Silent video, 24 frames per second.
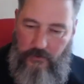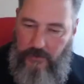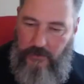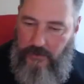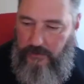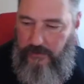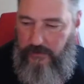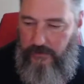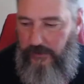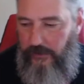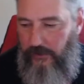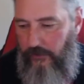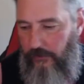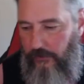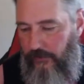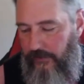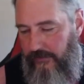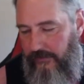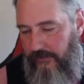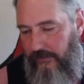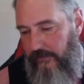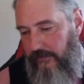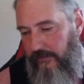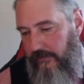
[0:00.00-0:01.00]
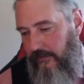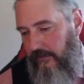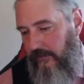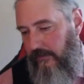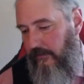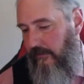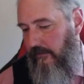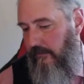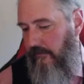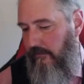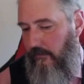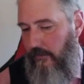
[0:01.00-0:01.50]
and then
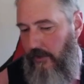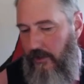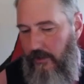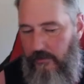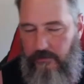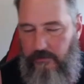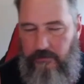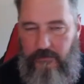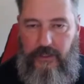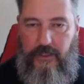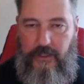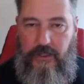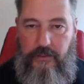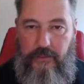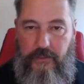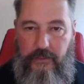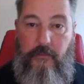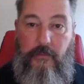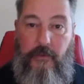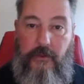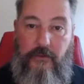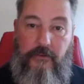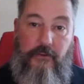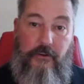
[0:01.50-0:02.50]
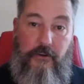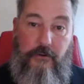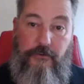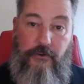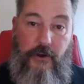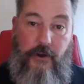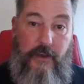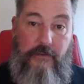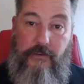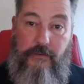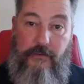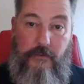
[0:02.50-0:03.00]
I think it's going to
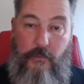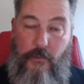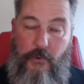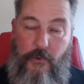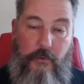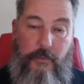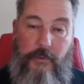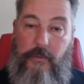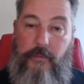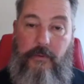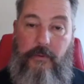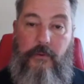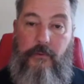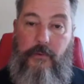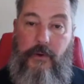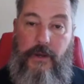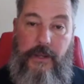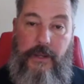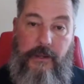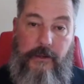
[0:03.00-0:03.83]
drive even more people away.